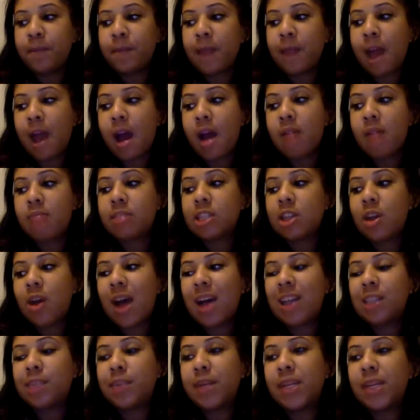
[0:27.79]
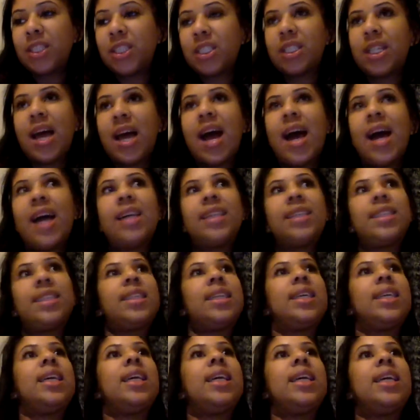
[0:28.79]
Um, so I specialized
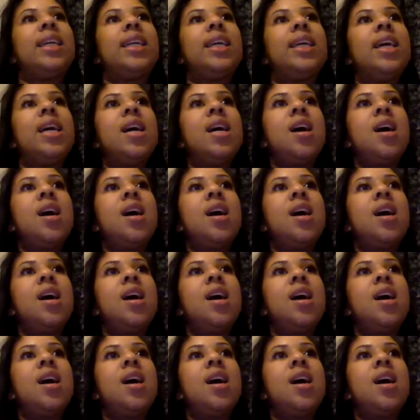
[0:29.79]
in